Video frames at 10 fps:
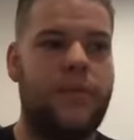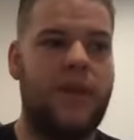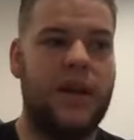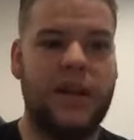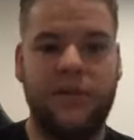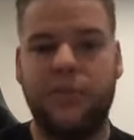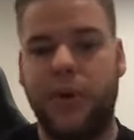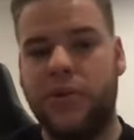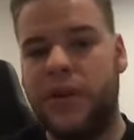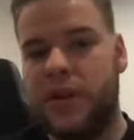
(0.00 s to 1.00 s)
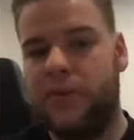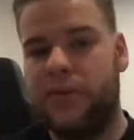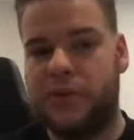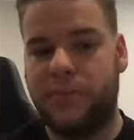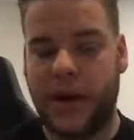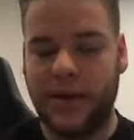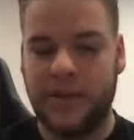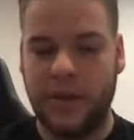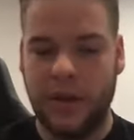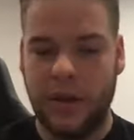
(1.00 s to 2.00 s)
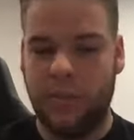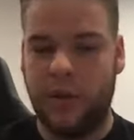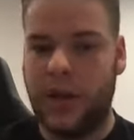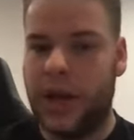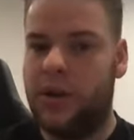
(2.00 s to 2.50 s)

like different bows need different spines, but